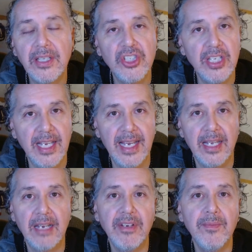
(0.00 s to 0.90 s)
that she had,
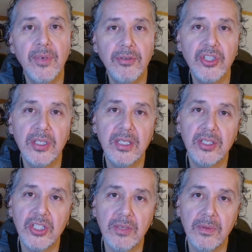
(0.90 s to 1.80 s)
every emotion that
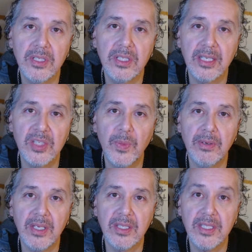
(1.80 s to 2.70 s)
she was
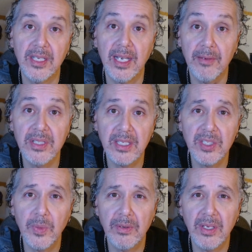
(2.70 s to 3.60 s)
experiencing, I was
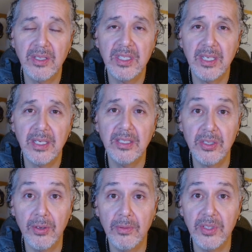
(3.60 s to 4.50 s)
experiencing it as
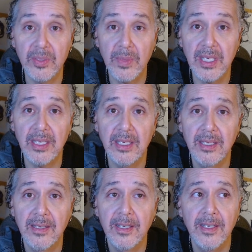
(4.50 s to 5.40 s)
though it was me.
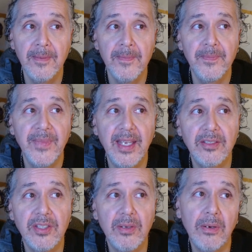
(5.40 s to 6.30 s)

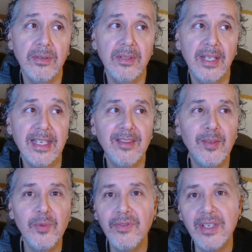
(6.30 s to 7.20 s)
And so, like in the
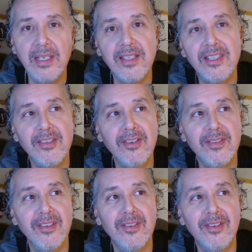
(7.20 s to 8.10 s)
movies,
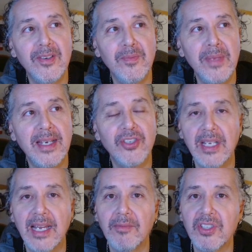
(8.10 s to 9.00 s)
you can imagine
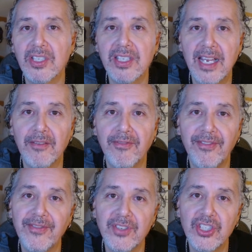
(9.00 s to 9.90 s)
I was just kind
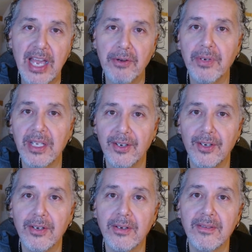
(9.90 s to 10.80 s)
of shadowing
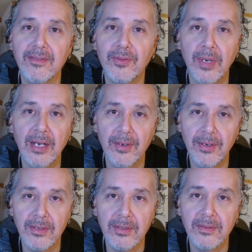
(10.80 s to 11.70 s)
her throughout
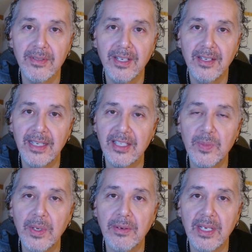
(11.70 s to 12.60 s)
her
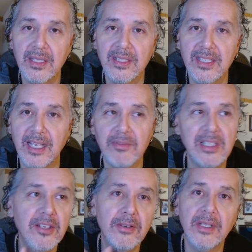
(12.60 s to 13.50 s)
experience. I was
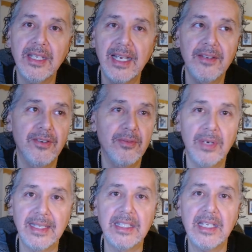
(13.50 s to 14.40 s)
literally on her
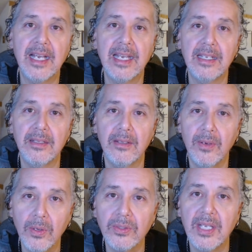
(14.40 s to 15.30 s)
right side the
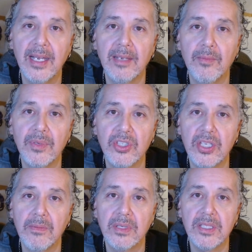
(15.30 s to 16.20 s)
whole time when
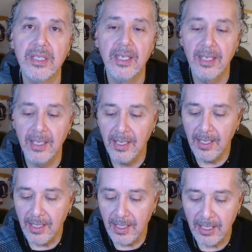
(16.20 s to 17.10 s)
she was
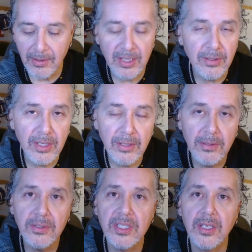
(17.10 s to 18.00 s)
hearing the
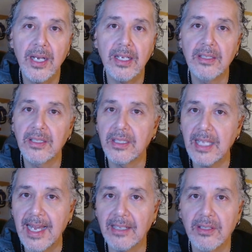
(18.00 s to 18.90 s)
news, talking to the
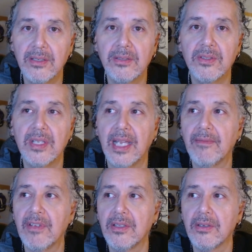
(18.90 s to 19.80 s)
doctors,
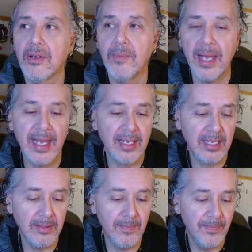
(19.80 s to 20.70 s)
having to go back
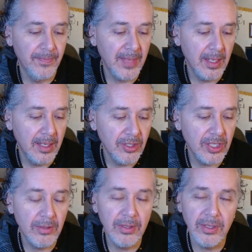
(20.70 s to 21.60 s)
and
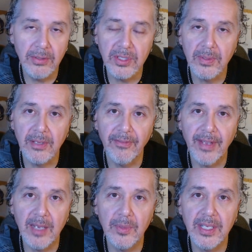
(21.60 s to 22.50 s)
share the news with the
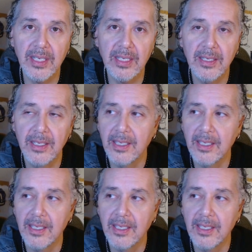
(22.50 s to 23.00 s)
family.